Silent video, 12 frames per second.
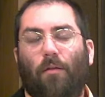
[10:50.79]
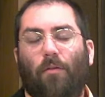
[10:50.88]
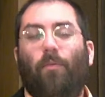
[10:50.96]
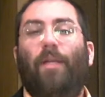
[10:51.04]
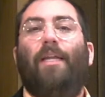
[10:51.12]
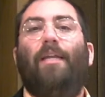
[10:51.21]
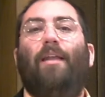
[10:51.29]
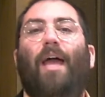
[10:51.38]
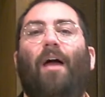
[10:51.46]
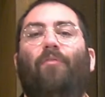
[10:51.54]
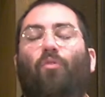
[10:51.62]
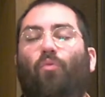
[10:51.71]
We need to
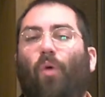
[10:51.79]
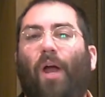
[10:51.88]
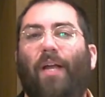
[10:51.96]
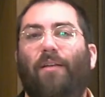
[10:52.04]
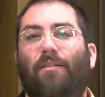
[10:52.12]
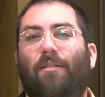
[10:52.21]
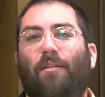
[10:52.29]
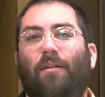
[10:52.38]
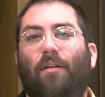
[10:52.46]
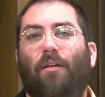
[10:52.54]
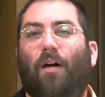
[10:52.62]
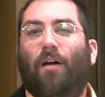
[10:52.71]
have a right
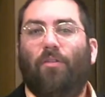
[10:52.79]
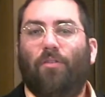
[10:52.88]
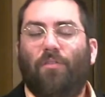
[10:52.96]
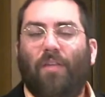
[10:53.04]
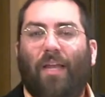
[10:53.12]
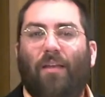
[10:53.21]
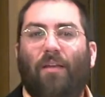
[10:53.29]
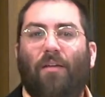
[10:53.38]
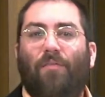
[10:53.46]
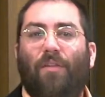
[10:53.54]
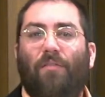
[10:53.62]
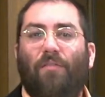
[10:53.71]
understanding
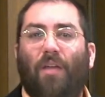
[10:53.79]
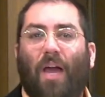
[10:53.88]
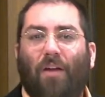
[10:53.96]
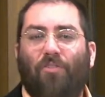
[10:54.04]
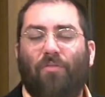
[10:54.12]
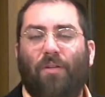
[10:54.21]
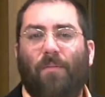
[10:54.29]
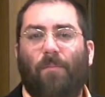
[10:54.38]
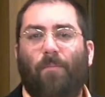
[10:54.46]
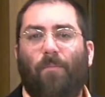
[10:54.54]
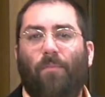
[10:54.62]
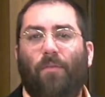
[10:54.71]
of this doctrine
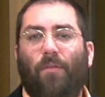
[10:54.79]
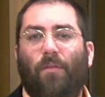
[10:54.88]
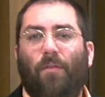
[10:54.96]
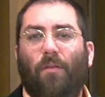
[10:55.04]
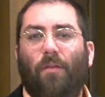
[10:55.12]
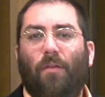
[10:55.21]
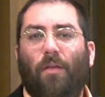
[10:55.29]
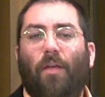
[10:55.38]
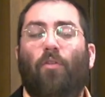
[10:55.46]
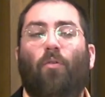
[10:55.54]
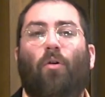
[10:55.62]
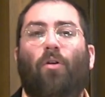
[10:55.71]

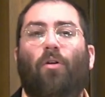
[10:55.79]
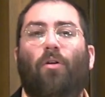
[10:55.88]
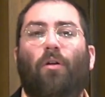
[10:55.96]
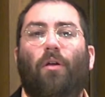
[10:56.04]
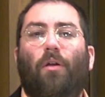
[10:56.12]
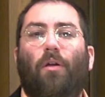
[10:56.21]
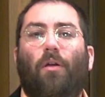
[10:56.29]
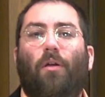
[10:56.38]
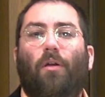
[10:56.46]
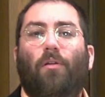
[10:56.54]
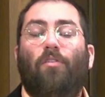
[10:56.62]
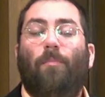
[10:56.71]
in order
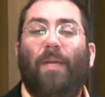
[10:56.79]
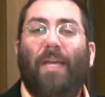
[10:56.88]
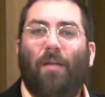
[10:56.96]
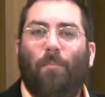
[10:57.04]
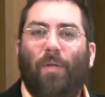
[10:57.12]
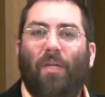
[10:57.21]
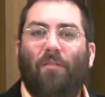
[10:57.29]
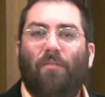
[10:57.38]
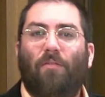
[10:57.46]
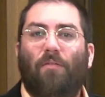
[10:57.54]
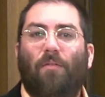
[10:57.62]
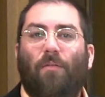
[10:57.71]
to be at
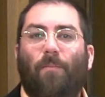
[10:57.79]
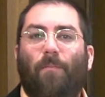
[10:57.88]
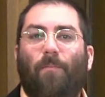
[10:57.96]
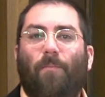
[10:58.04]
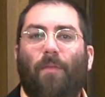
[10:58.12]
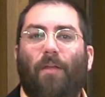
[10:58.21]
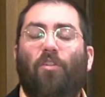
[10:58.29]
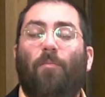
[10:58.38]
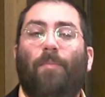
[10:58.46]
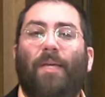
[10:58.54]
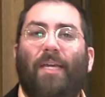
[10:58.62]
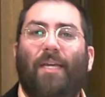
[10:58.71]
peace, to
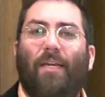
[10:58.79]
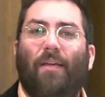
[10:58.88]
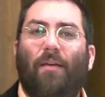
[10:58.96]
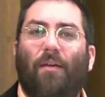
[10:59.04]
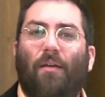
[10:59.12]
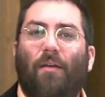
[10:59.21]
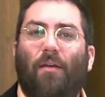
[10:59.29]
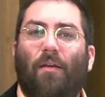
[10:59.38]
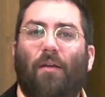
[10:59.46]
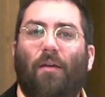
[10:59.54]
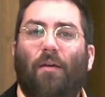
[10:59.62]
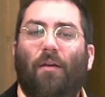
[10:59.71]
be
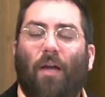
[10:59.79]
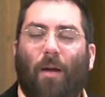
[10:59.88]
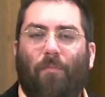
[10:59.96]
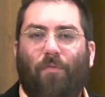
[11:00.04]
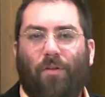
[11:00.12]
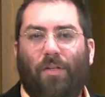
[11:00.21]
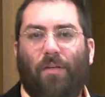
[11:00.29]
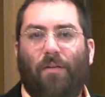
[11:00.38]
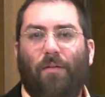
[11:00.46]
comforted